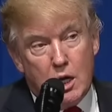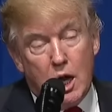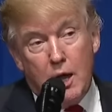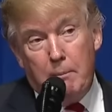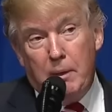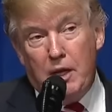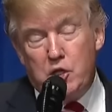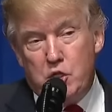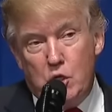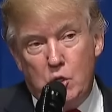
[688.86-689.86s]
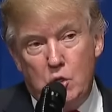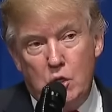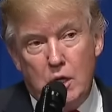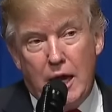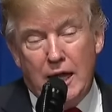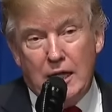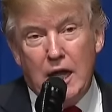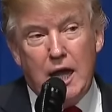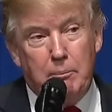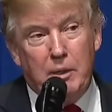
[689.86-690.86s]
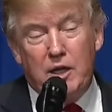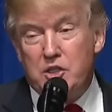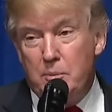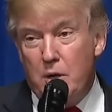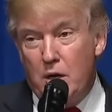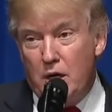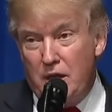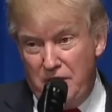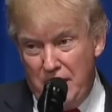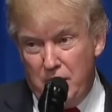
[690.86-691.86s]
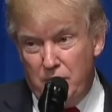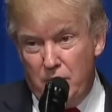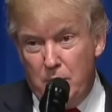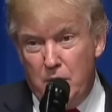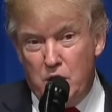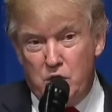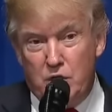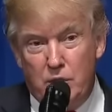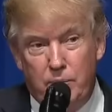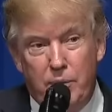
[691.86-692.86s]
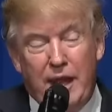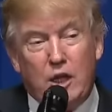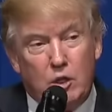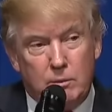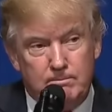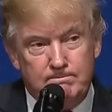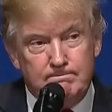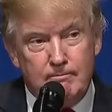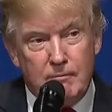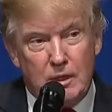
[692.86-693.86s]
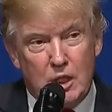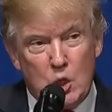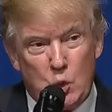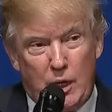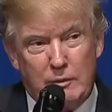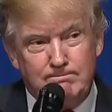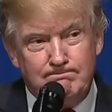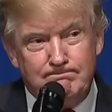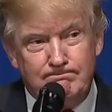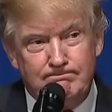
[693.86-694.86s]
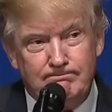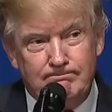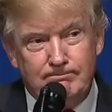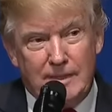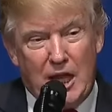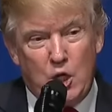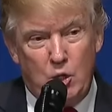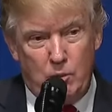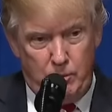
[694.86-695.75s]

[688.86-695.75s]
God bless you. And God bless America. Thank you very much. Thank you. Thank you. Thank